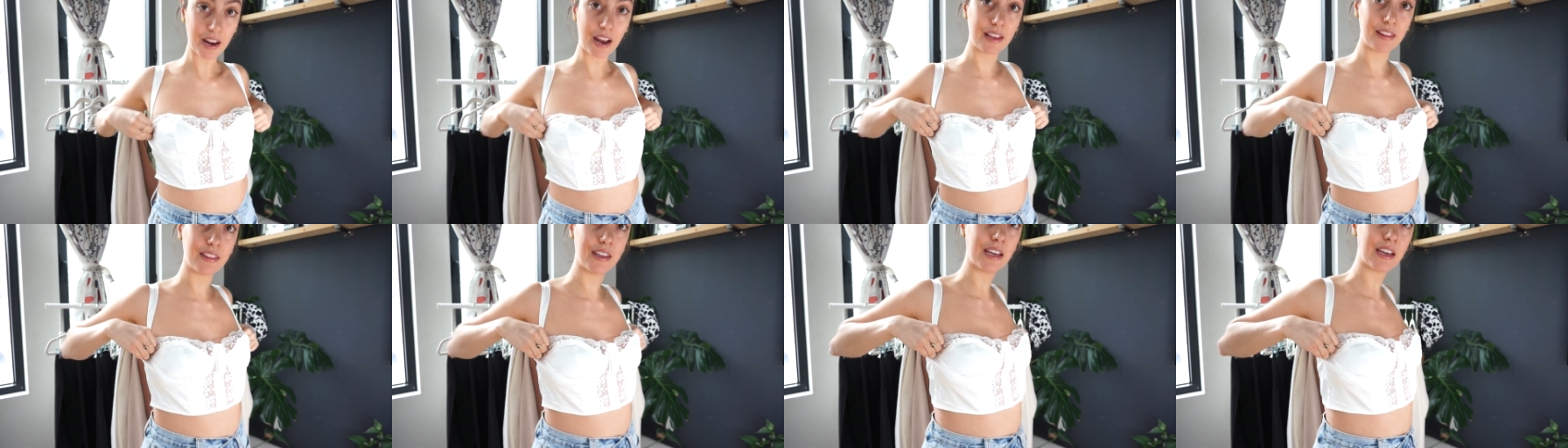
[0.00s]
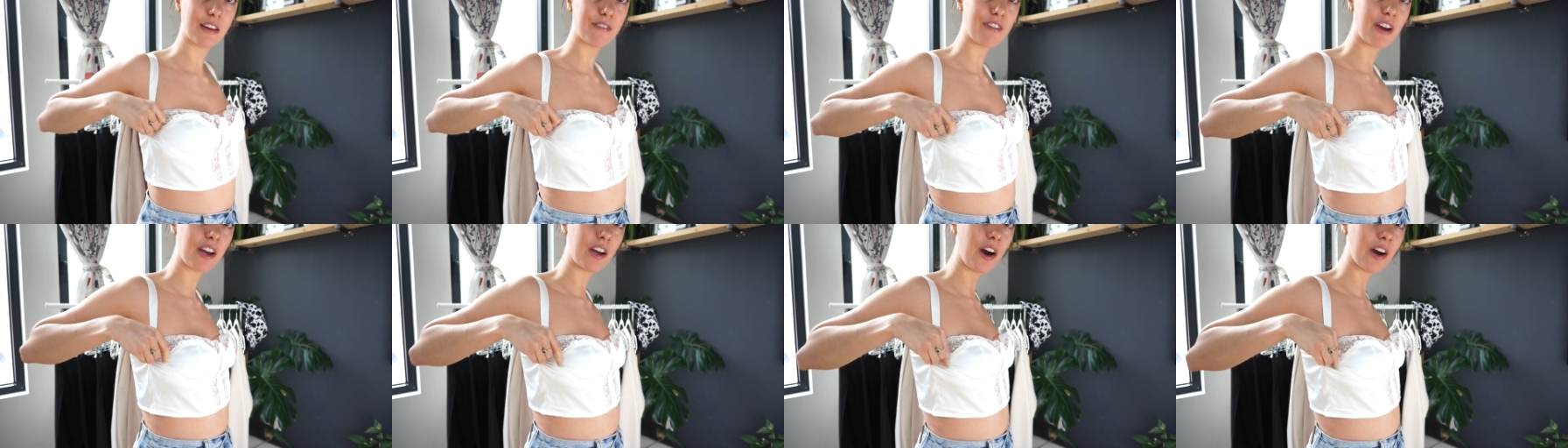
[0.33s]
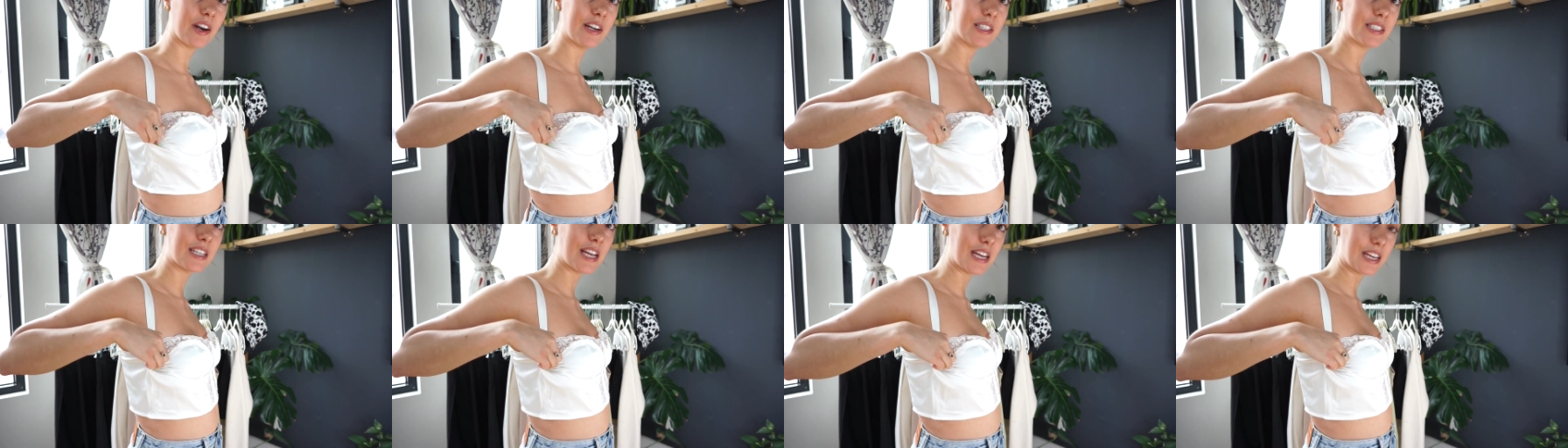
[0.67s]
I think if I got
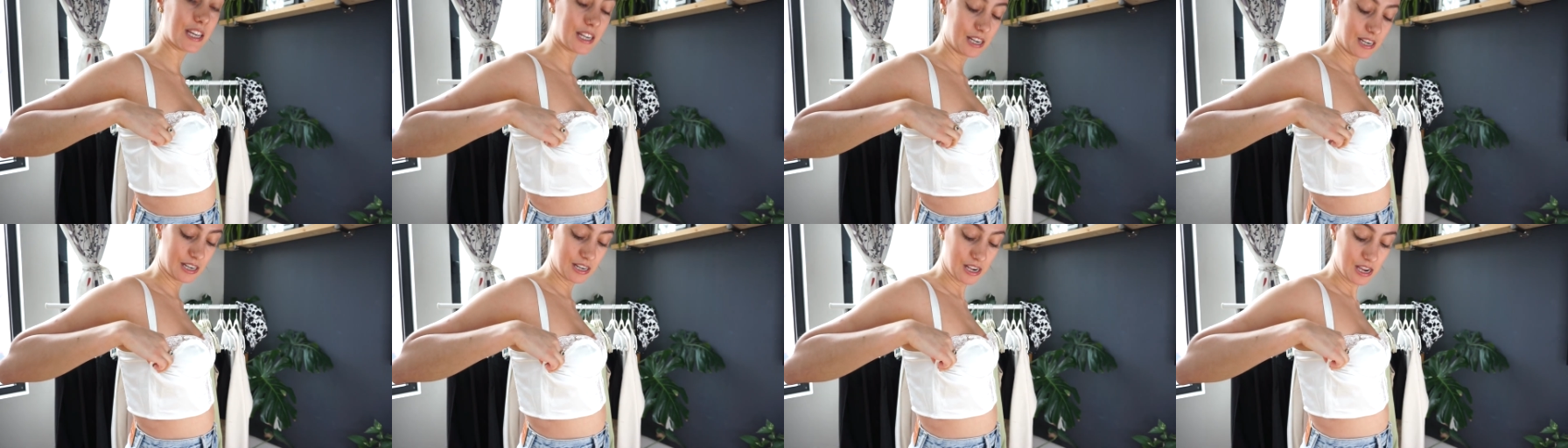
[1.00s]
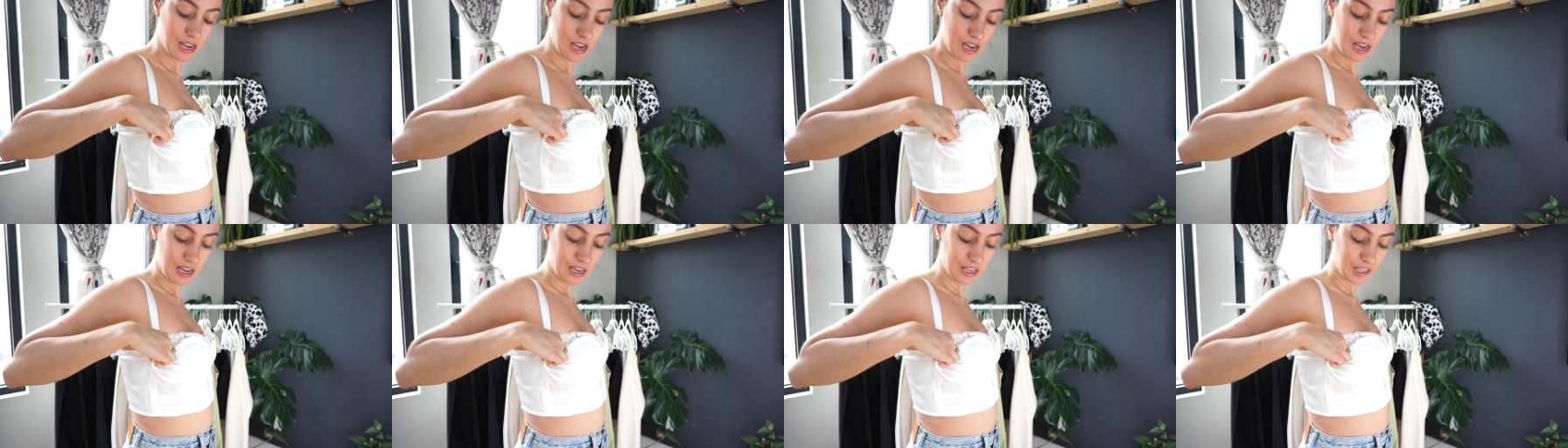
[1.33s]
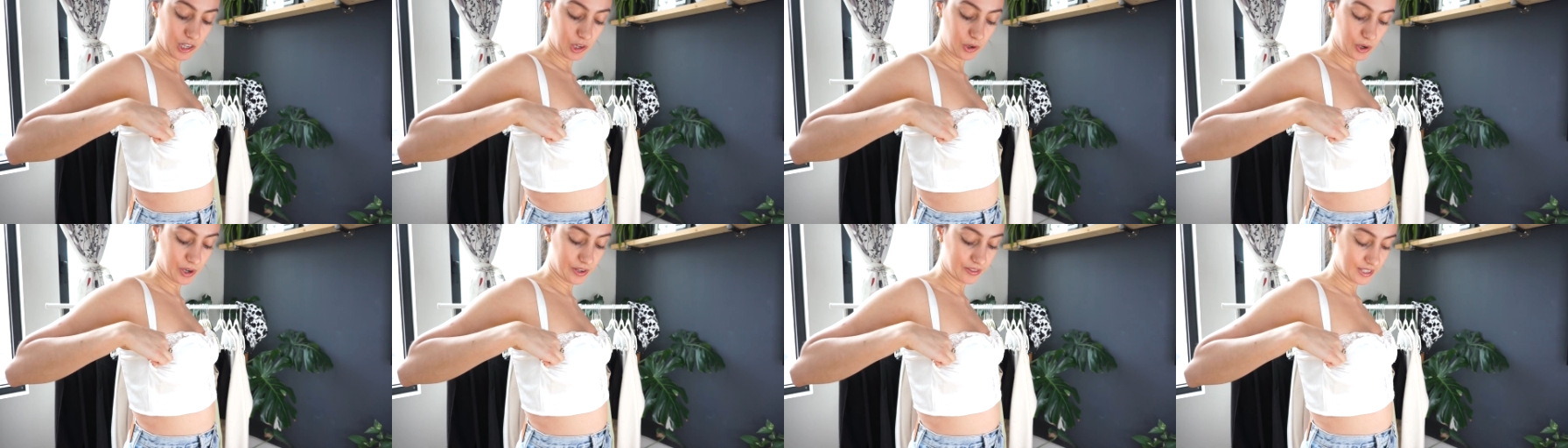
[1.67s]
it taken in
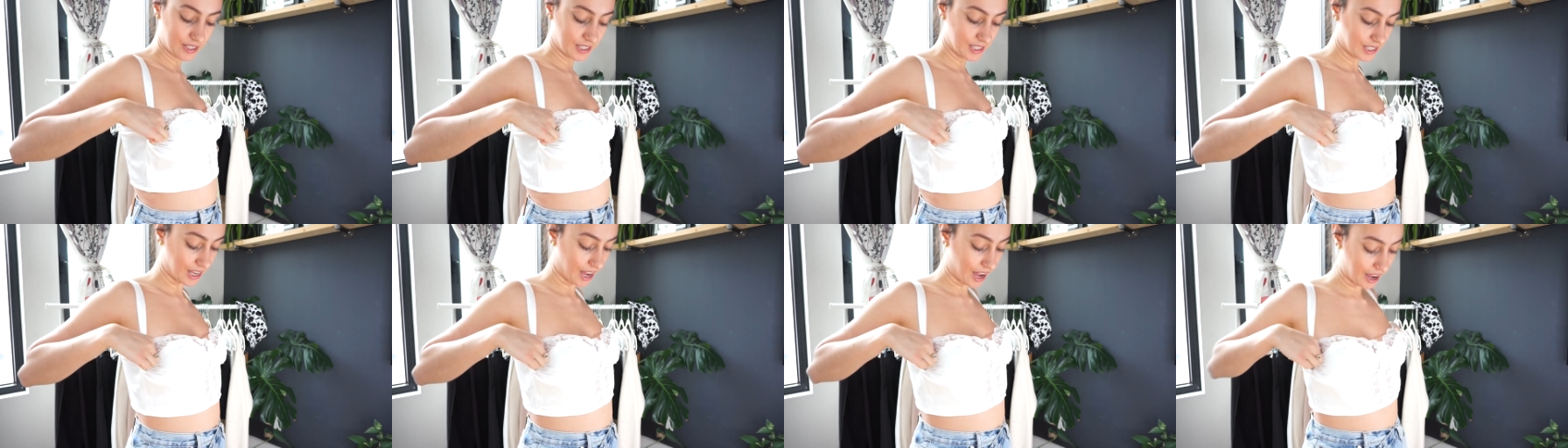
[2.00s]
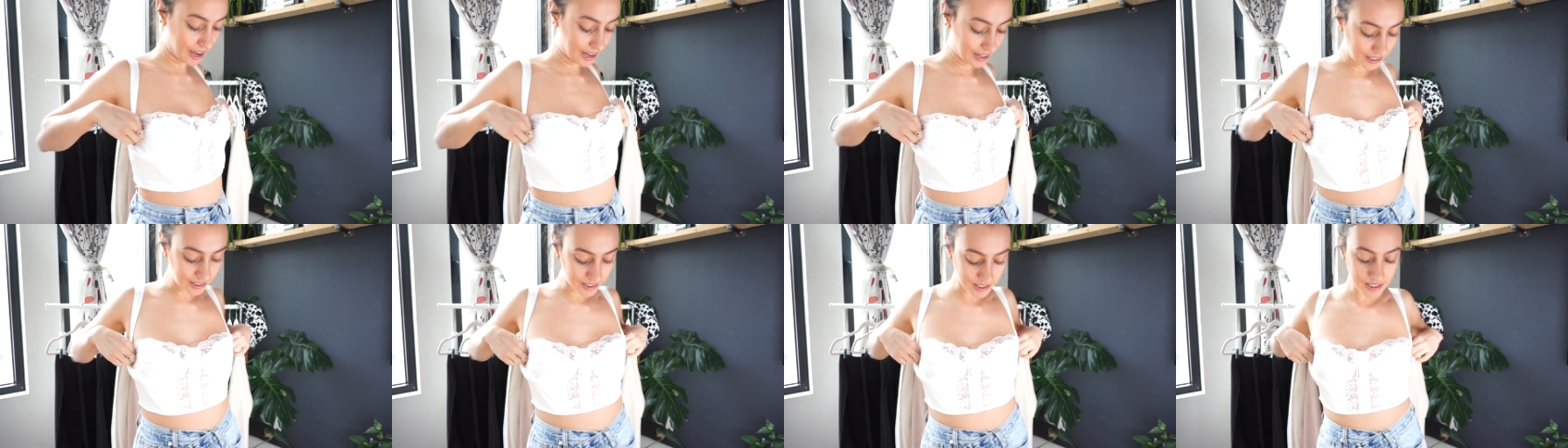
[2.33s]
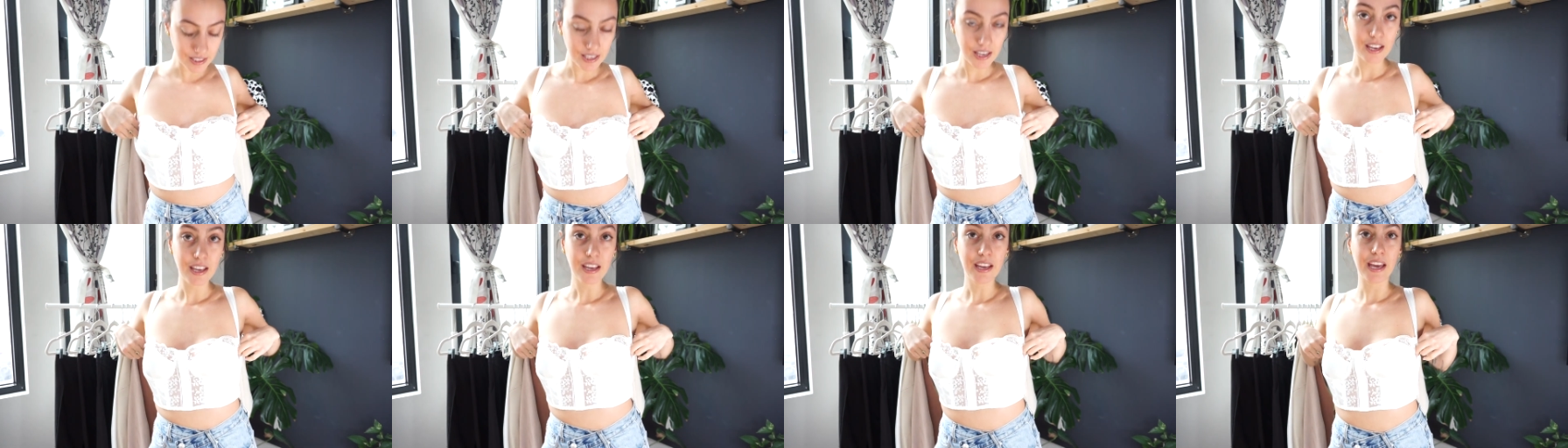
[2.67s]
here on the sides,
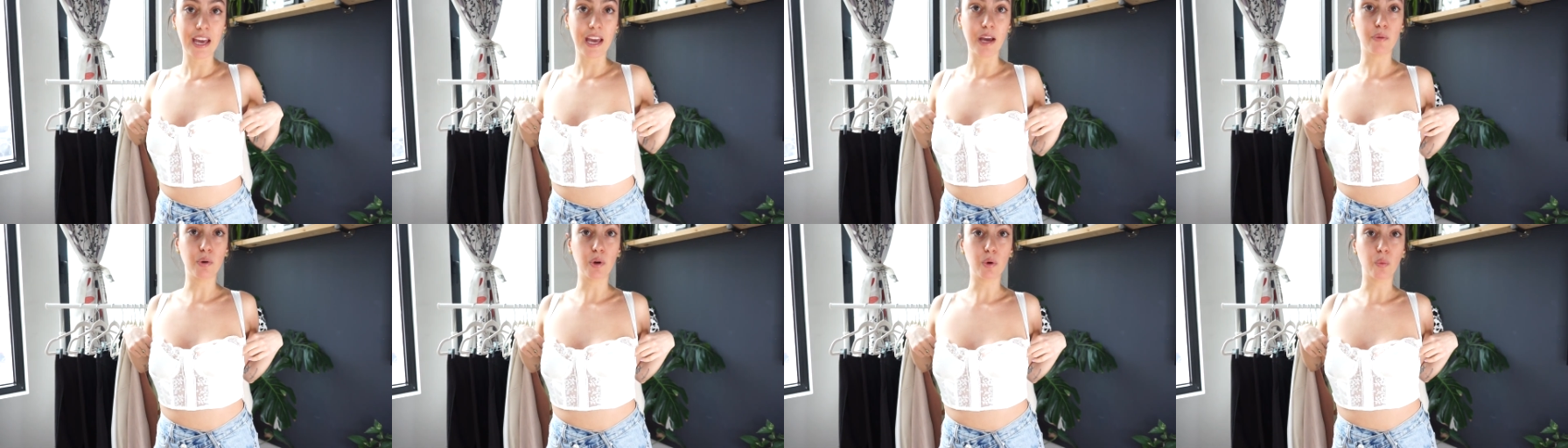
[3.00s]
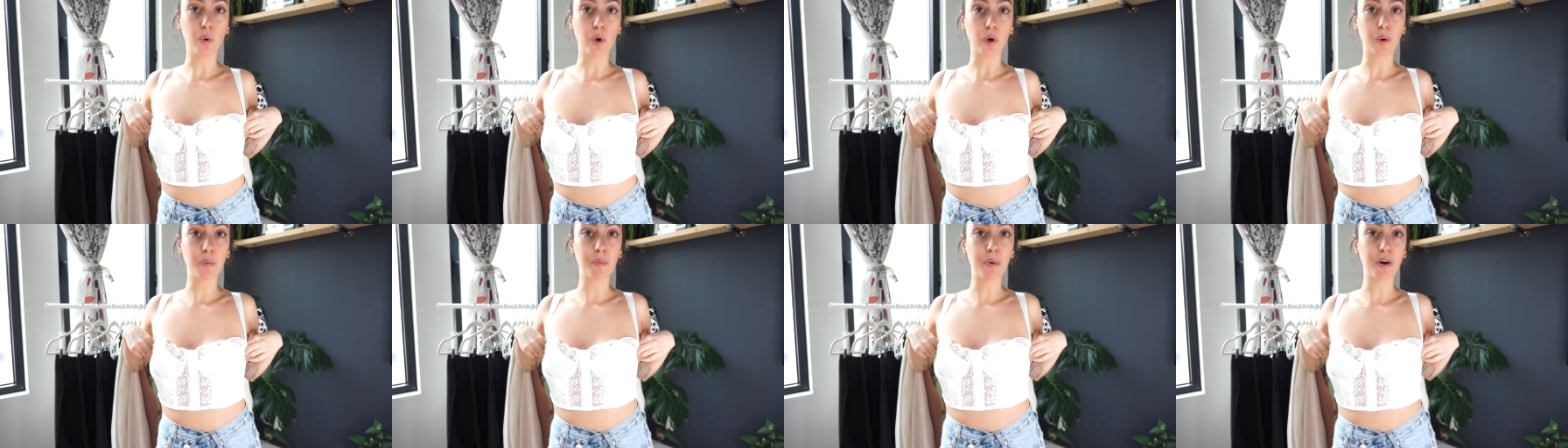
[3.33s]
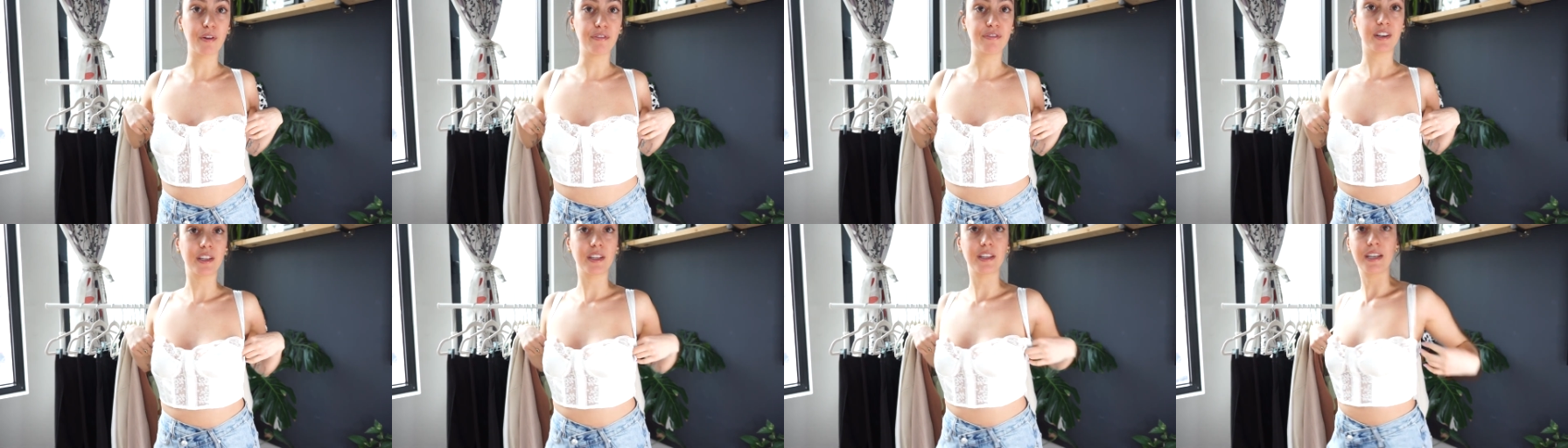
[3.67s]
it would work
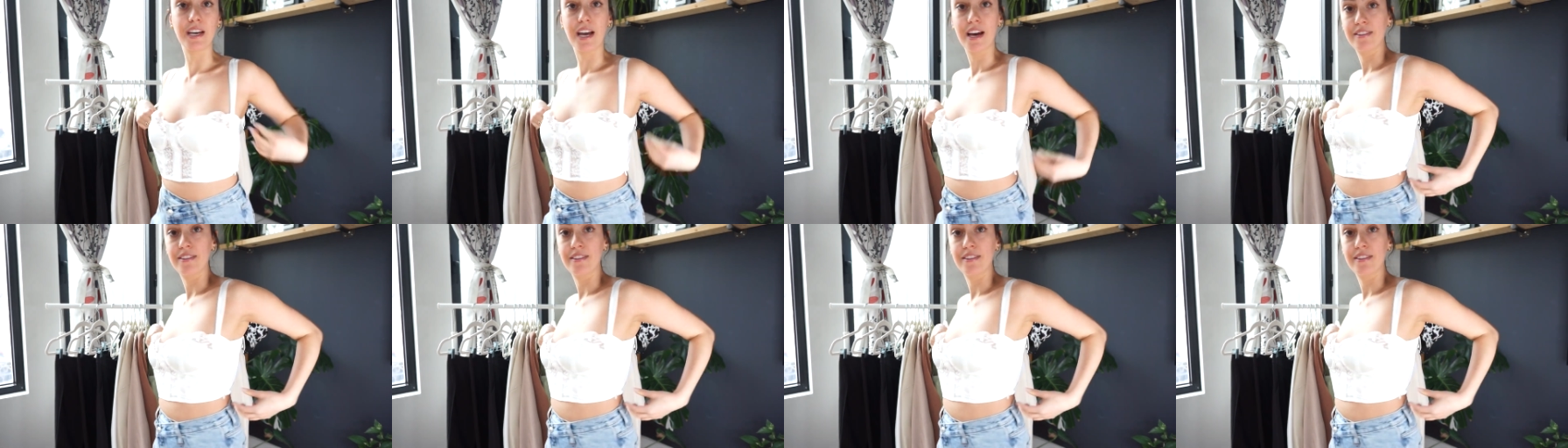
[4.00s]
perfectly.